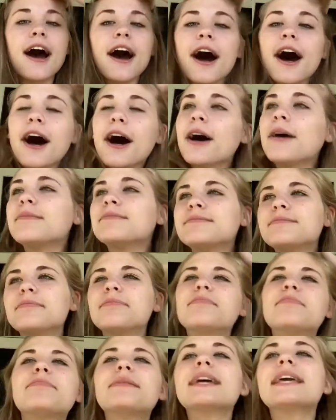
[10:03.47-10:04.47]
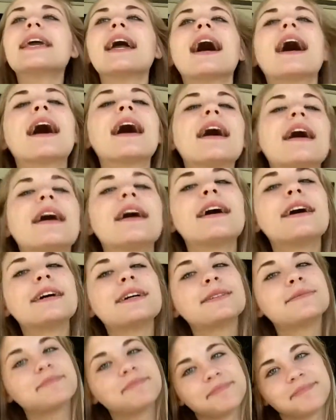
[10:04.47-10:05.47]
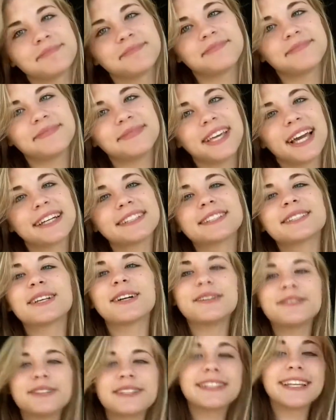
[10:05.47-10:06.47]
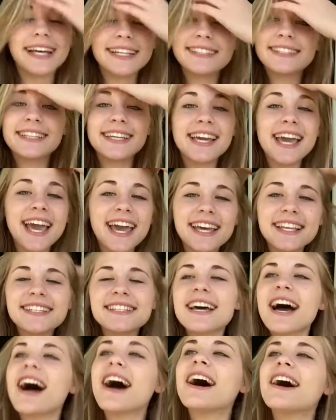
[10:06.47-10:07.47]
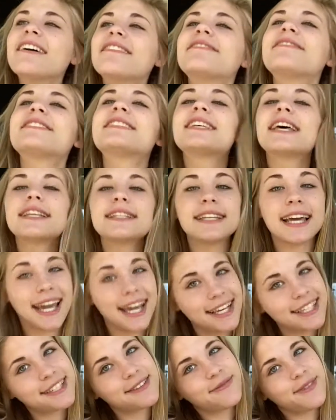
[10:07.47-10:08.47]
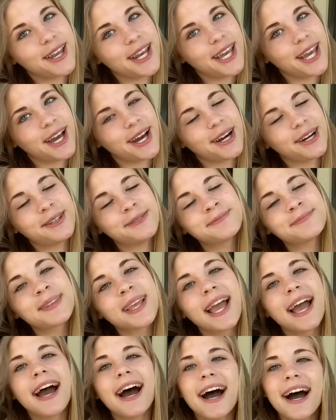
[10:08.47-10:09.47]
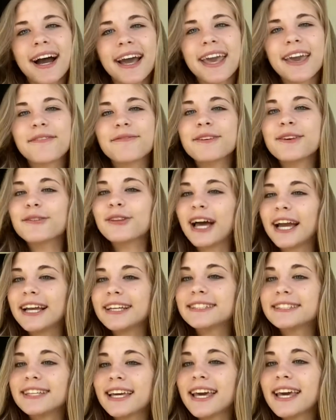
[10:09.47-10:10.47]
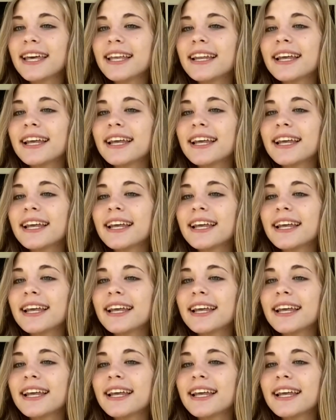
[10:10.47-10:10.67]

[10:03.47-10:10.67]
Um, but yeah, um, yeah, so that's the end of today's video. If you liked it,